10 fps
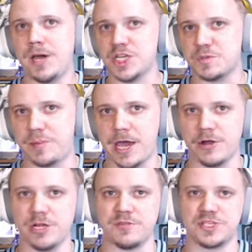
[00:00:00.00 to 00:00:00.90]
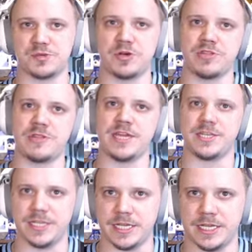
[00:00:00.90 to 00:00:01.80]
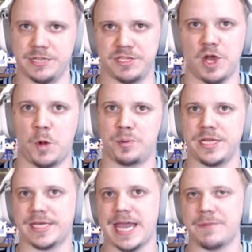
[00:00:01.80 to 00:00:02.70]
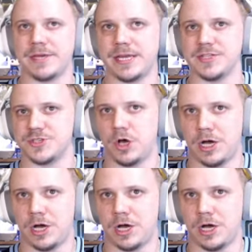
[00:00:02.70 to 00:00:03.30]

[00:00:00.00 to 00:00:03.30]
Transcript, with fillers: much better in this one than they did in the opening game against